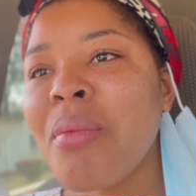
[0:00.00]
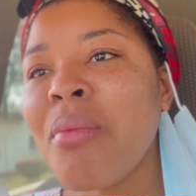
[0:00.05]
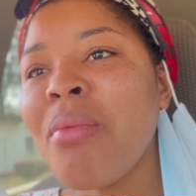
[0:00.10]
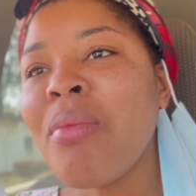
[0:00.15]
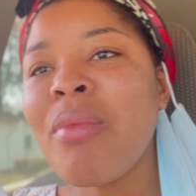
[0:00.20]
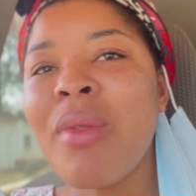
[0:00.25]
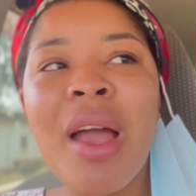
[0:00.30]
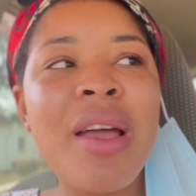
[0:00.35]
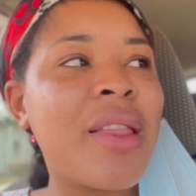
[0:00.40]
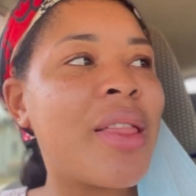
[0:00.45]

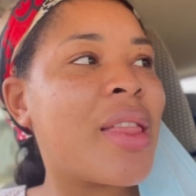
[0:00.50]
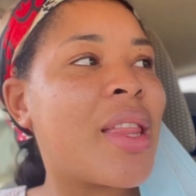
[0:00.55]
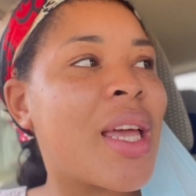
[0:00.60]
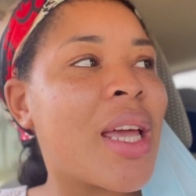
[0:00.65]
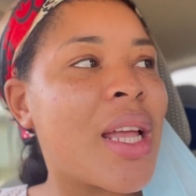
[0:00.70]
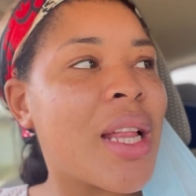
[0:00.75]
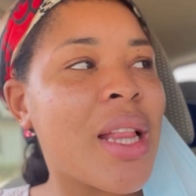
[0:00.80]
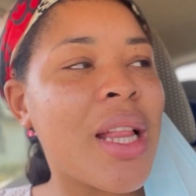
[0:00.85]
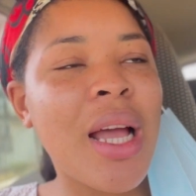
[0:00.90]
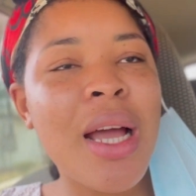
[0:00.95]
And
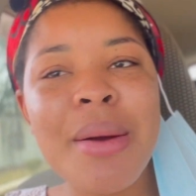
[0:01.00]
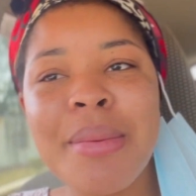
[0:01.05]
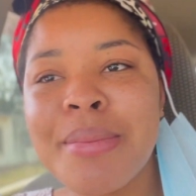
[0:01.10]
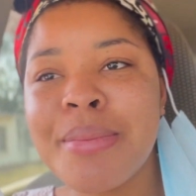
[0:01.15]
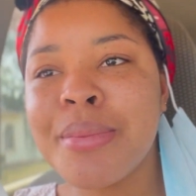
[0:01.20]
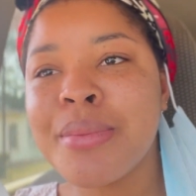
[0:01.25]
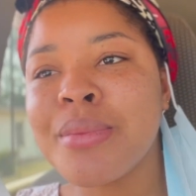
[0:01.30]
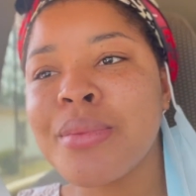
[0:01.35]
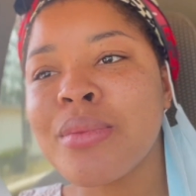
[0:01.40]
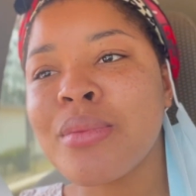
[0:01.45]
then,
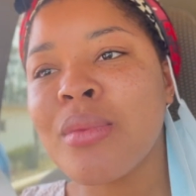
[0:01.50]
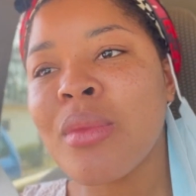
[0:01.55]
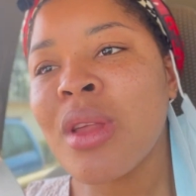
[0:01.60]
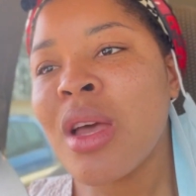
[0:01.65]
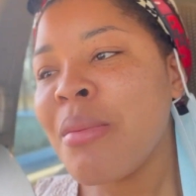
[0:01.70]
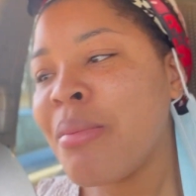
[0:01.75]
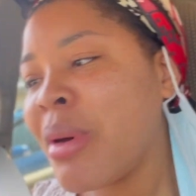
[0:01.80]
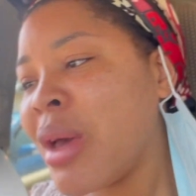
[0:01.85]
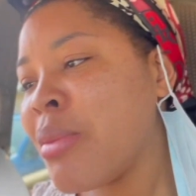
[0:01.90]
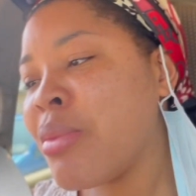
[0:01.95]

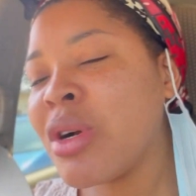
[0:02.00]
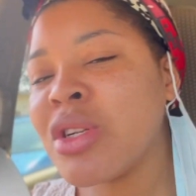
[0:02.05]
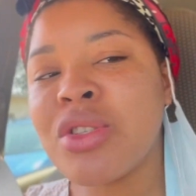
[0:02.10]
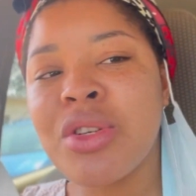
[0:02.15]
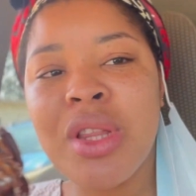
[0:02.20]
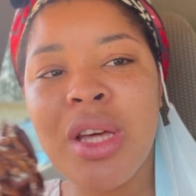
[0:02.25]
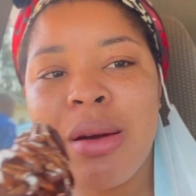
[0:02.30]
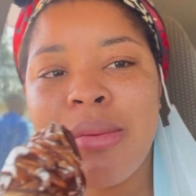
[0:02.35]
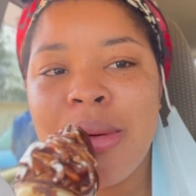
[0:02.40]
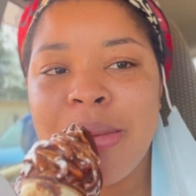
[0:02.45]
babe, what do you
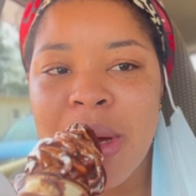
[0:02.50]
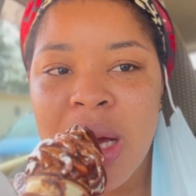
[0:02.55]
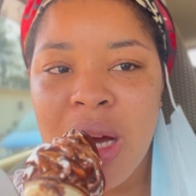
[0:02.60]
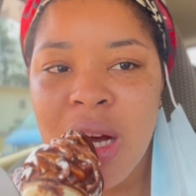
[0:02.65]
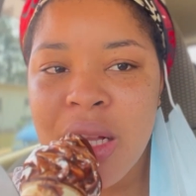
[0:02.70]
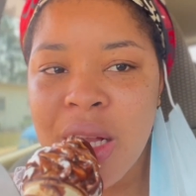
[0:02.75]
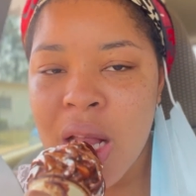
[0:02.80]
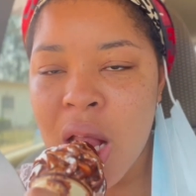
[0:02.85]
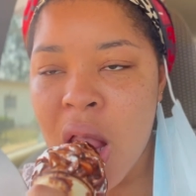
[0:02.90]
think about my garden?